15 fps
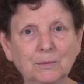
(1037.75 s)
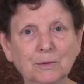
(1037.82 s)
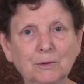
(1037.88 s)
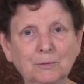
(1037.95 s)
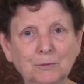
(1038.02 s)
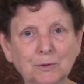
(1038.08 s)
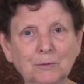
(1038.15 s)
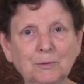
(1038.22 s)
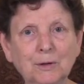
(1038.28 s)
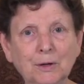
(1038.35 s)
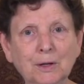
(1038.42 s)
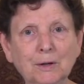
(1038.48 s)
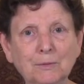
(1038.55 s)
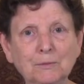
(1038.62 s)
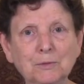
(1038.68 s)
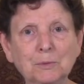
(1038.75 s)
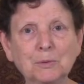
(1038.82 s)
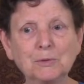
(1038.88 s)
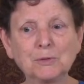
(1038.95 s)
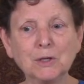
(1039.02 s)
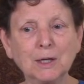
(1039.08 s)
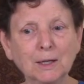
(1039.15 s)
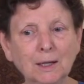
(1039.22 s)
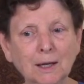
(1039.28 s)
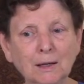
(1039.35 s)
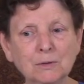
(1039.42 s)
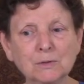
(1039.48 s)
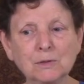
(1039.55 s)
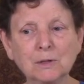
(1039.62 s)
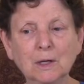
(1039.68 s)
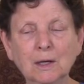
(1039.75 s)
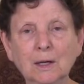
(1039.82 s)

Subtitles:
You'll feel very comfortable saying yes